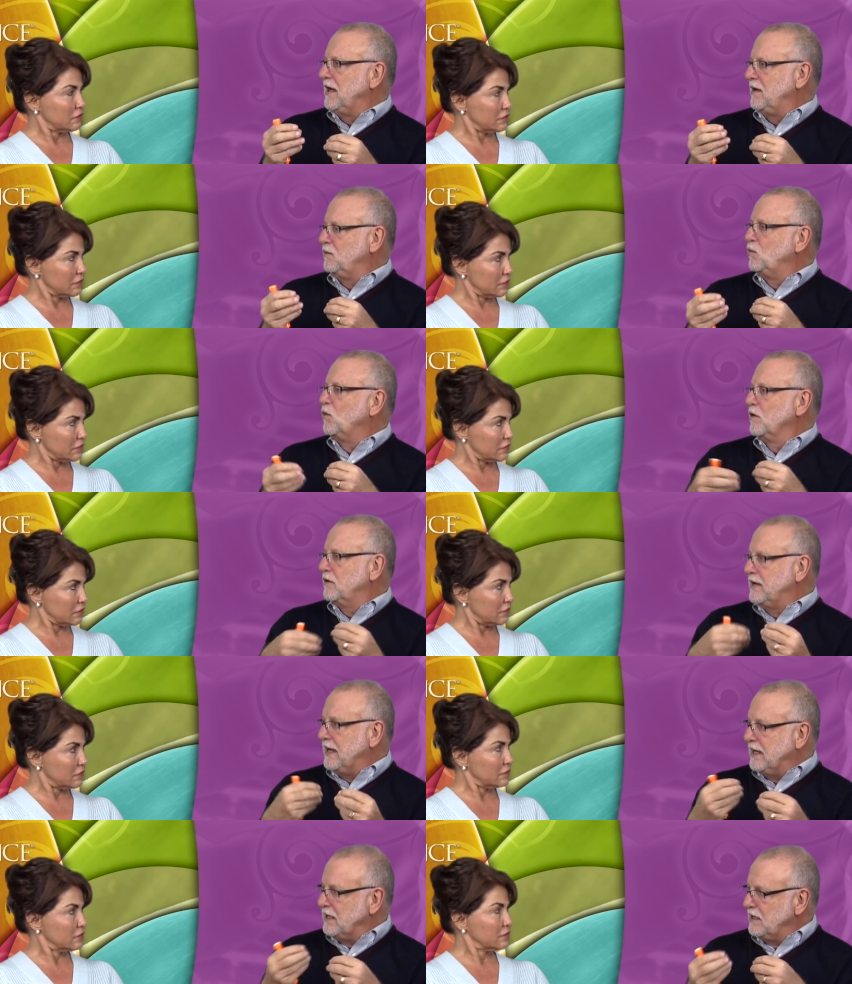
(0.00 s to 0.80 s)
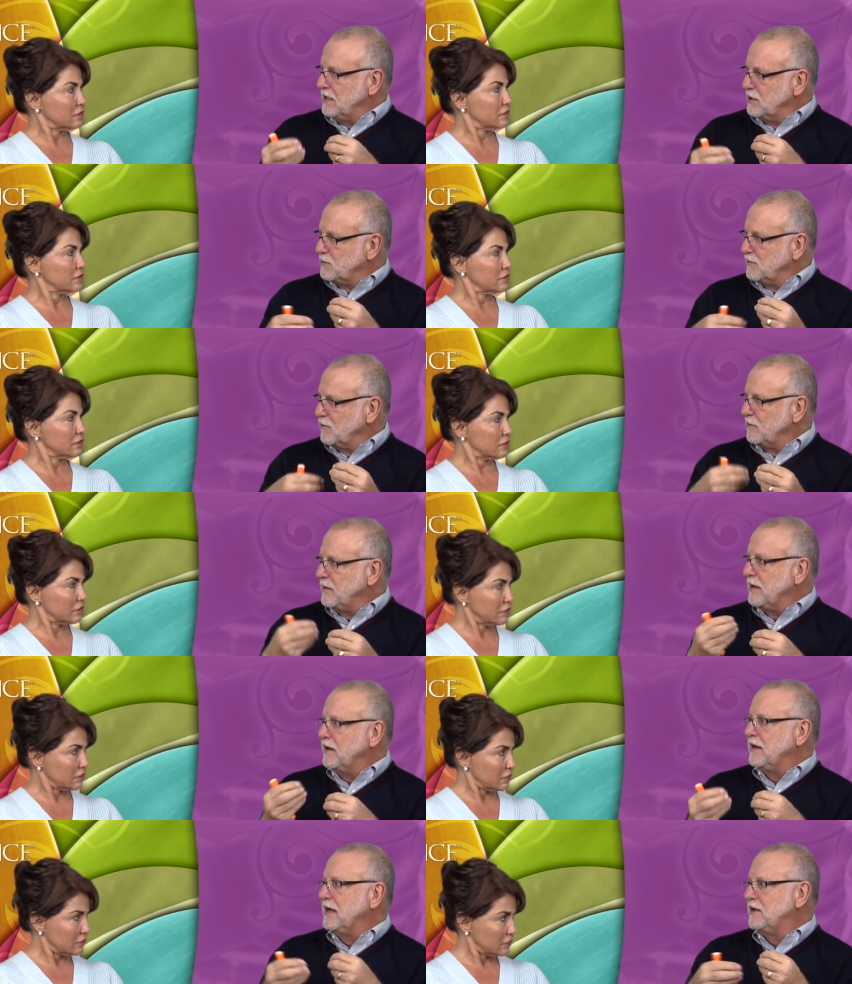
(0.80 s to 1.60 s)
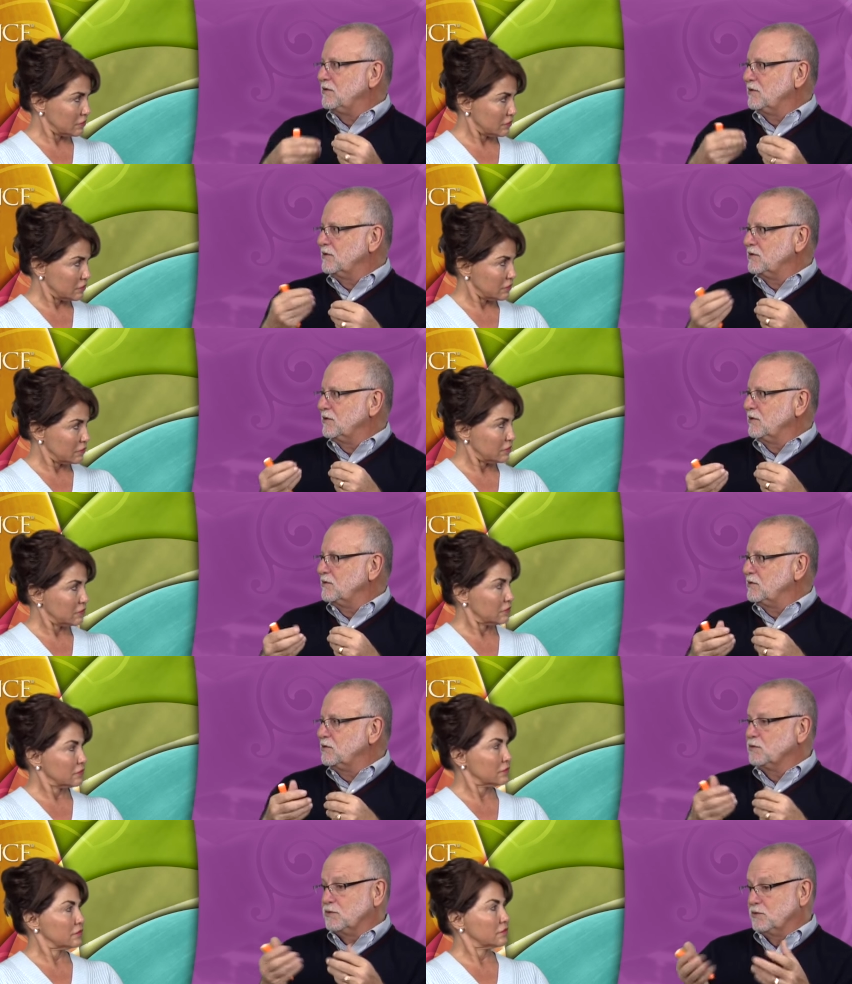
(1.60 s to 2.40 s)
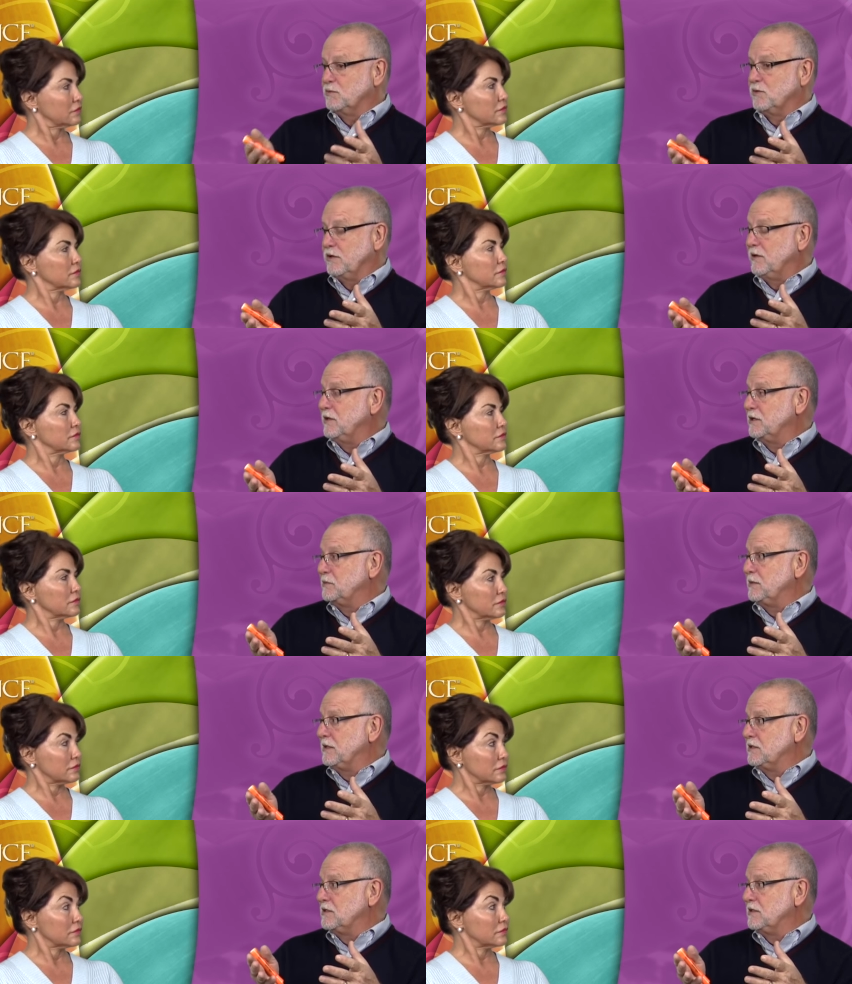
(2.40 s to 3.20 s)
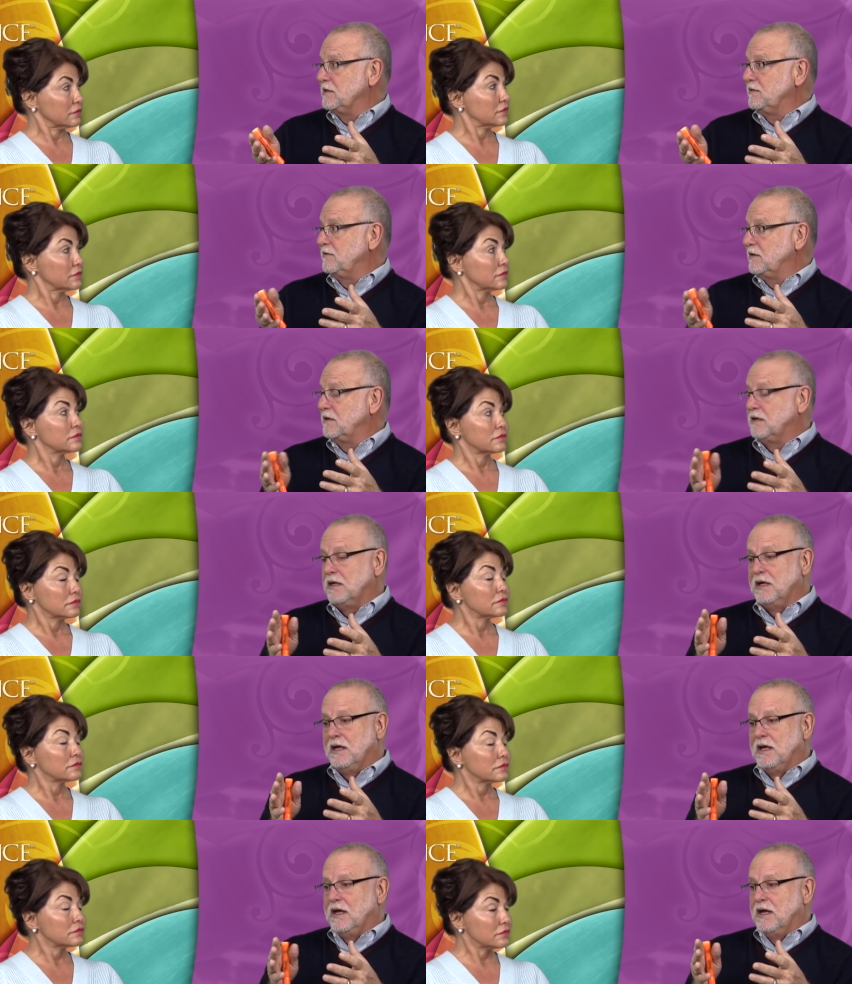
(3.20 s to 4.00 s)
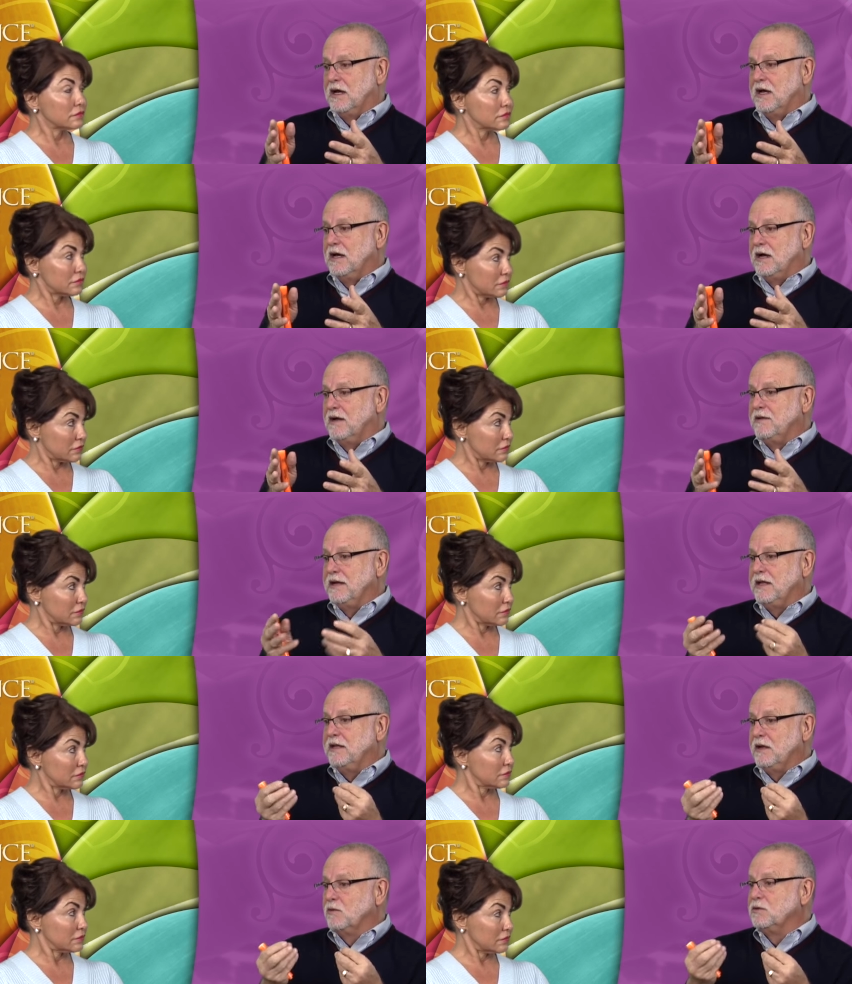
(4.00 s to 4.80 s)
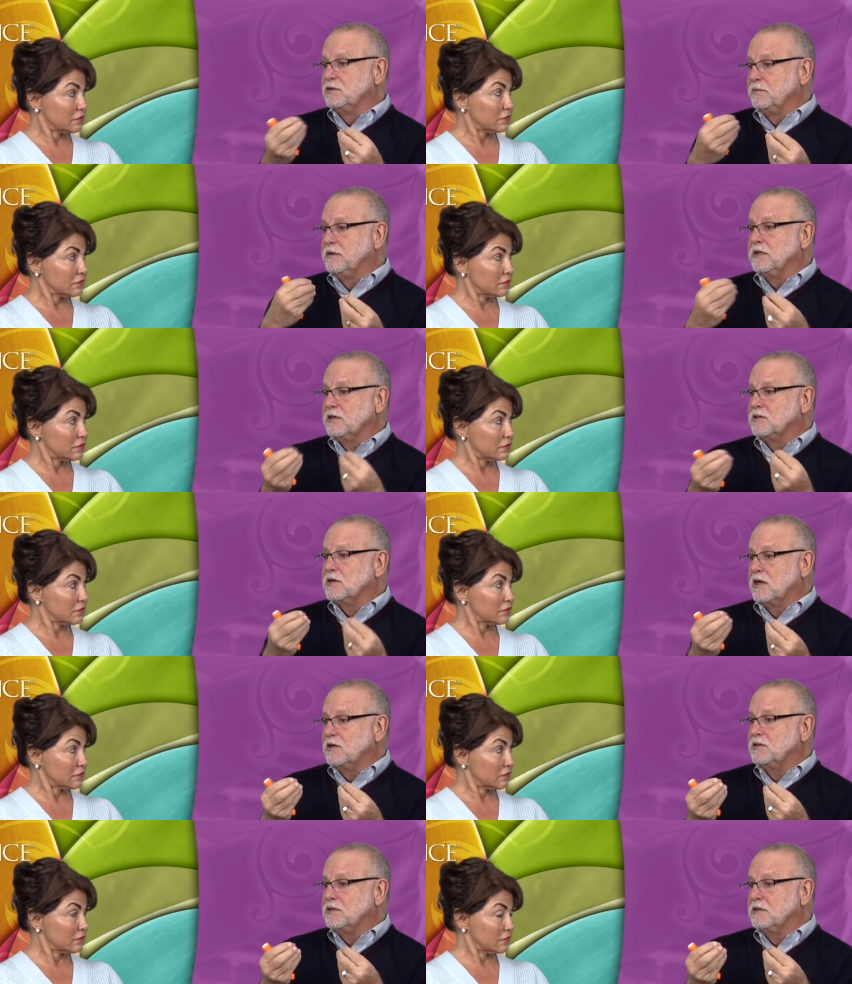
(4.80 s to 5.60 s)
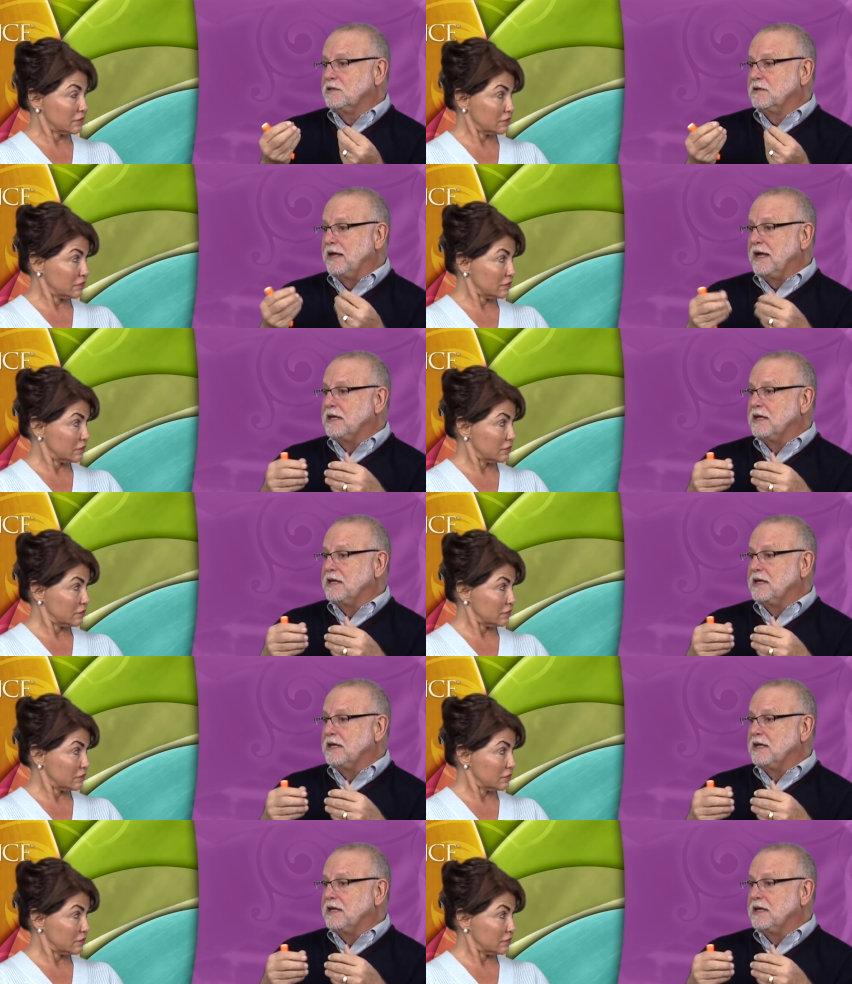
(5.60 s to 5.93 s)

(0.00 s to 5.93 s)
Speaker 1: and were candidates for bariatric surgeries, which are pretty expensive. And mm-hmm. uh, and there was a big discussion